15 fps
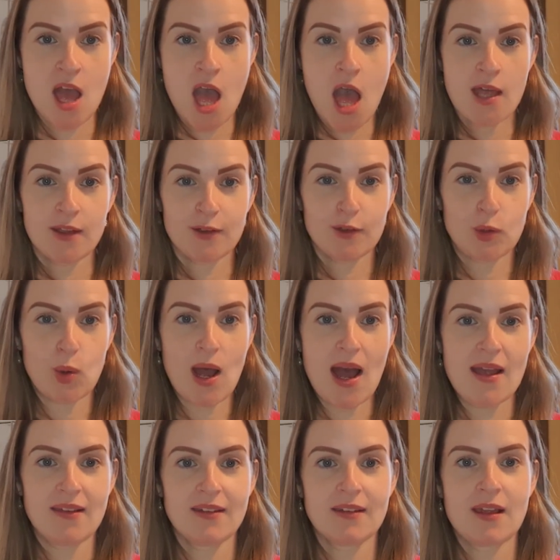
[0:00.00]
So
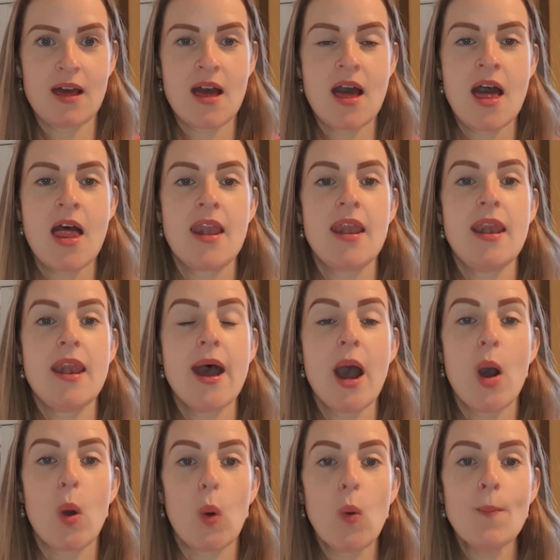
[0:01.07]
guys,
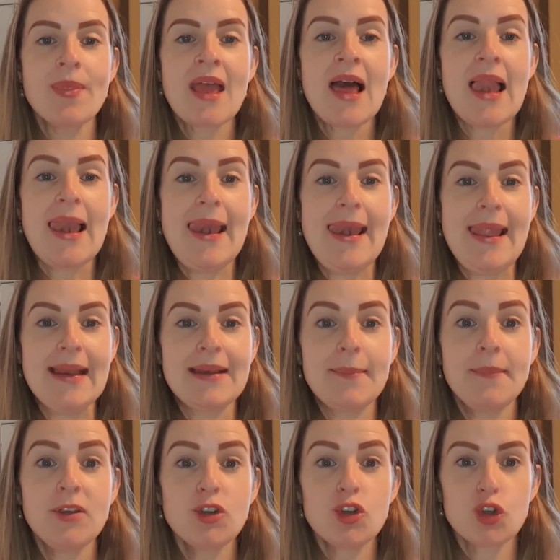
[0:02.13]
now let me
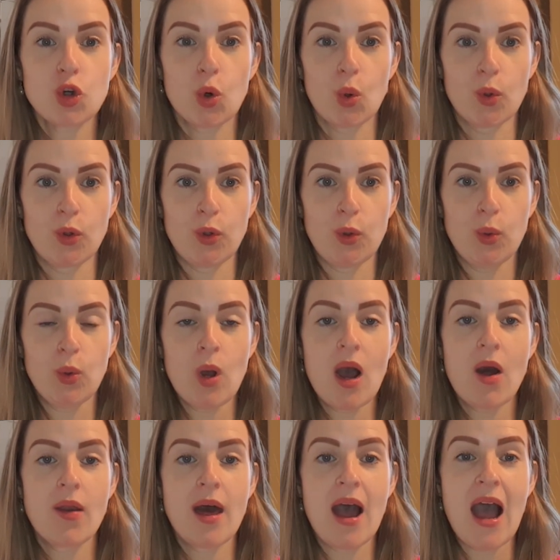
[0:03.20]
show you
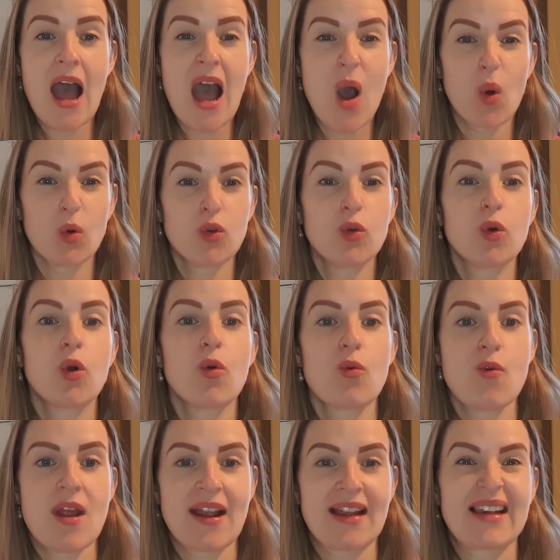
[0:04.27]
on how to
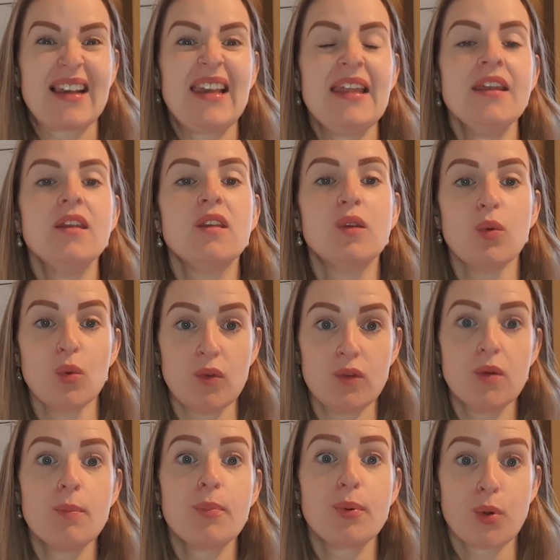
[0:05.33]
correctly use the
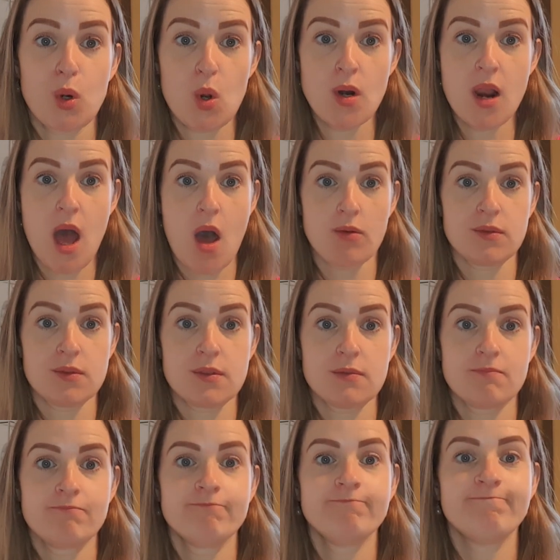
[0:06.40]
pronouns.
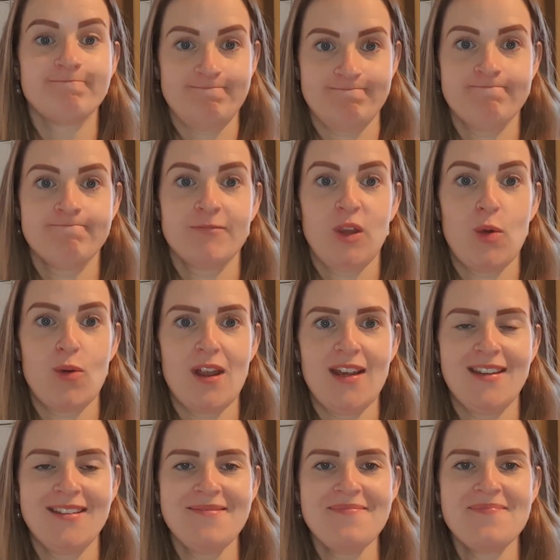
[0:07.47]
You
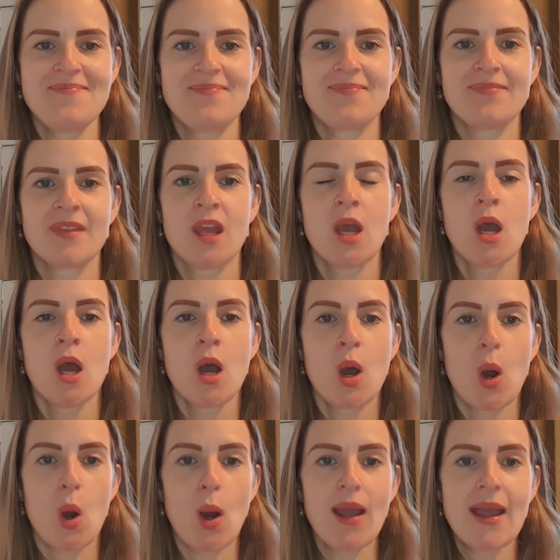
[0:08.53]
ready?
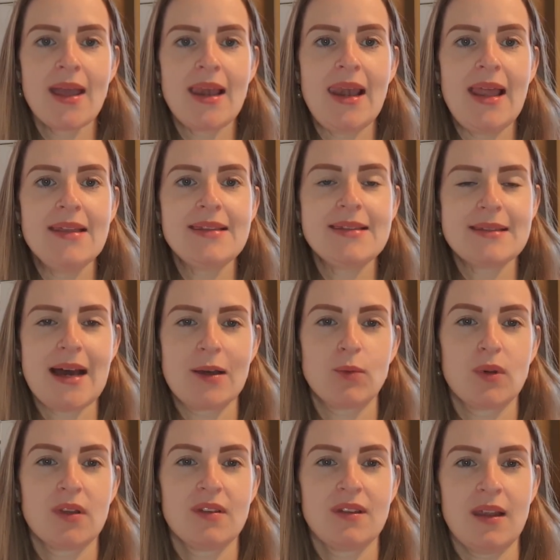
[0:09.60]
Okay, let's start with
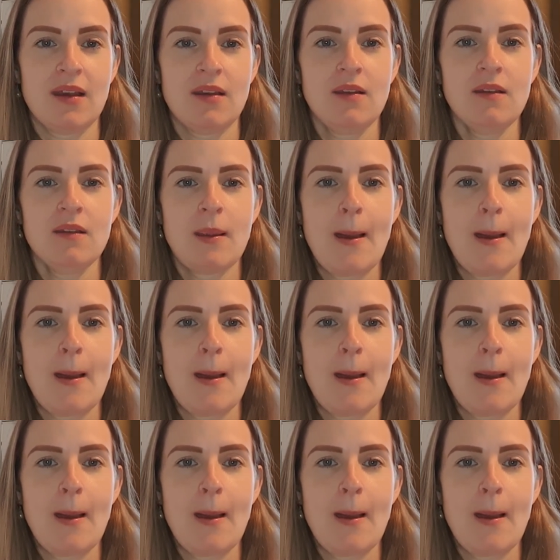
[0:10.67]
a sentence.